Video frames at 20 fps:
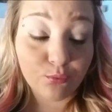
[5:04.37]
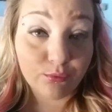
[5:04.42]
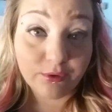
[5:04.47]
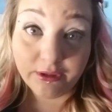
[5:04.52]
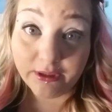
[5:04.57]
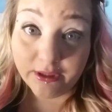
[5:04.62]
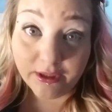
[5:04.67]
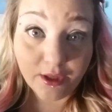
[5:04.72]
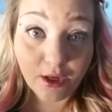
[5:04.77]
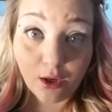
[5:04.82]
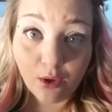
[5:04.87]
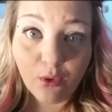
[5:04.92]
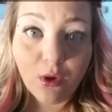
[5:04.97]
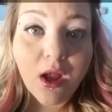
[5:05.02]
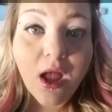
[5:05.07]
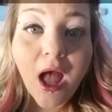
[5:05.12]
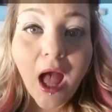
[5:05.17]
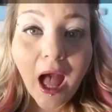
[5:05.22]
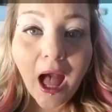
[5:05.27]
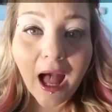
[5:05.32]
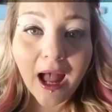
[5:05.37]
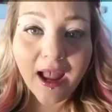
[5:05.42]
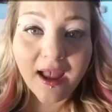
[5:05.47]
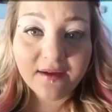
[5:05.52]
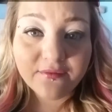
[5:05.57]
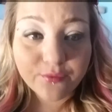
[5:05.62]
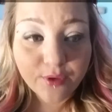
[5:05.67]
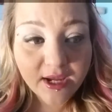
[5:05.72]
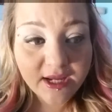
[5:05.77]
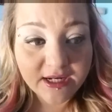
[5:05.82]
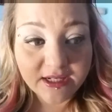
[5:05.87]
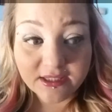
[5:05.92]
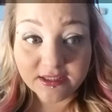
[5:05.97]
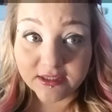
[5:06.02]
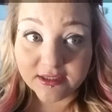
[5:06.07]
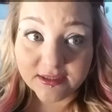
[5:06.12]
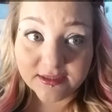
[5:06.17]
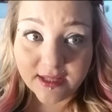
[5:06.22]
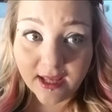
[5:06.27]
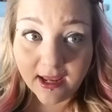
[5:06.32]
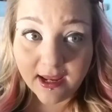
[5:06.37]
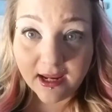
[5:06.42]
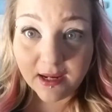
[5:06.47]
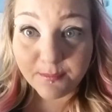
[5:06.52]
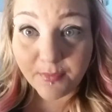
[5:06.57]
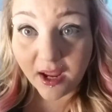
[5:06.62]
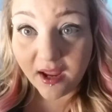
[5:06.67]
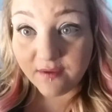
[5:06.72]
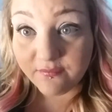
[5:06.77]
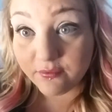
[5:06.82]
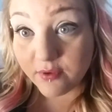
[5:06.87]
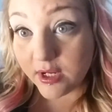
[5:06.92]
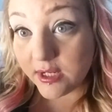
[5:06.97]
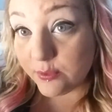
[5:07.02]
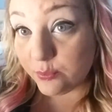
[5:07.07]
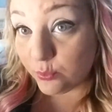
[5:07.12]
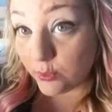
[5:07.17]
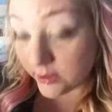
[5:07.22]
don't really know. I have read it's the same. I have read